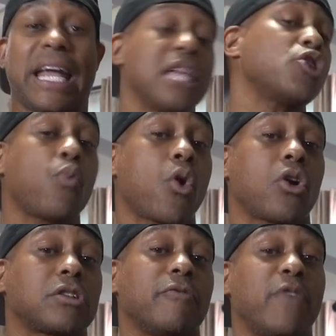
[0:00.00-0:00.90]
in the
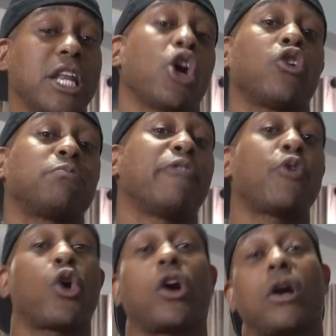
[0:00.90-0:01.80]
world's videos
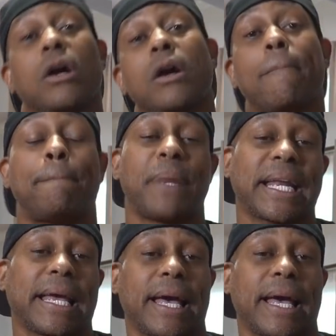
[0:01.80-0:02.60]
before everybody